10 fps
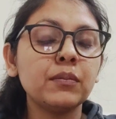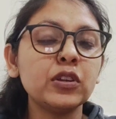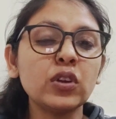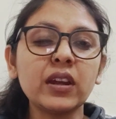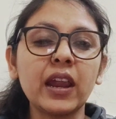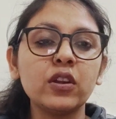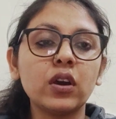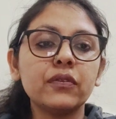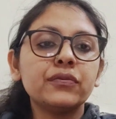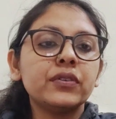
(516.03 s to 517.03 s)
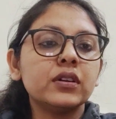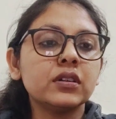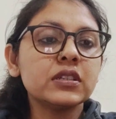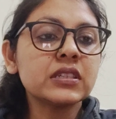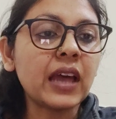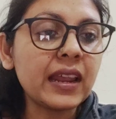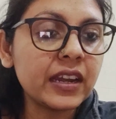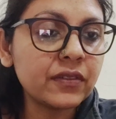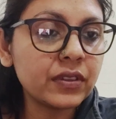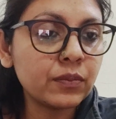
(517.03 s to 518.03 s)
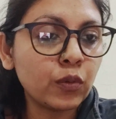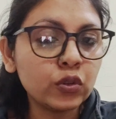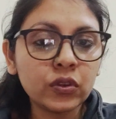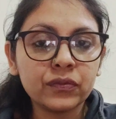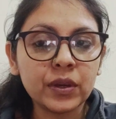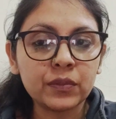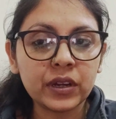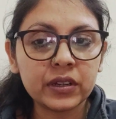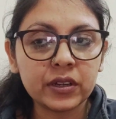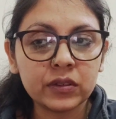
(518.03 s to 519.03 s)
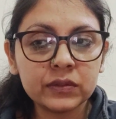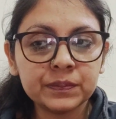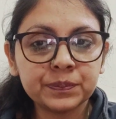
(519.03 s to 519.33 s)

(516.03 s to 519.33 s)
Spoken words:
But you're kind of silent with both of them right now,